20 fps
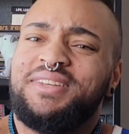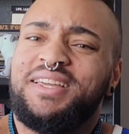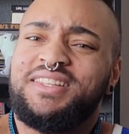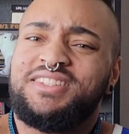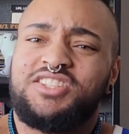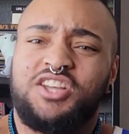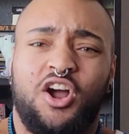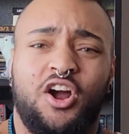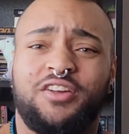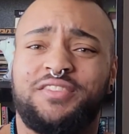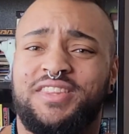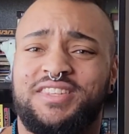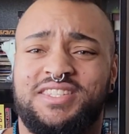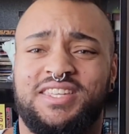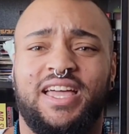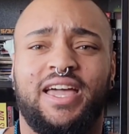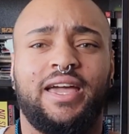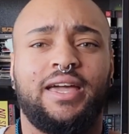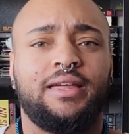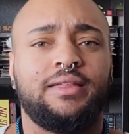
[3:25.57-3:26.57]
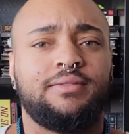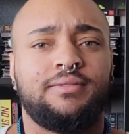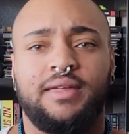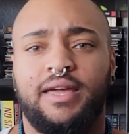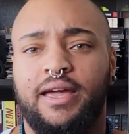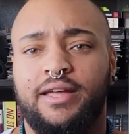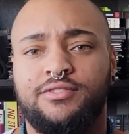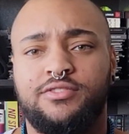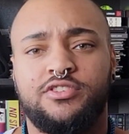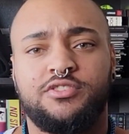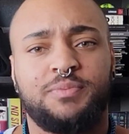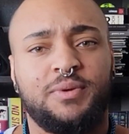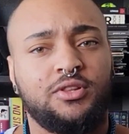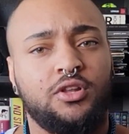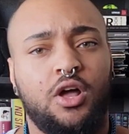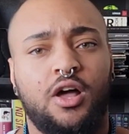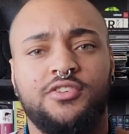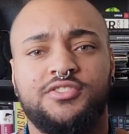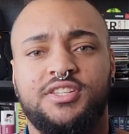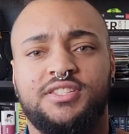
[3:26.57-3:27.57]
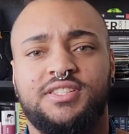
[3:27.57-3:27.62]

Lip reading: it's hard to say. The answer's been lost to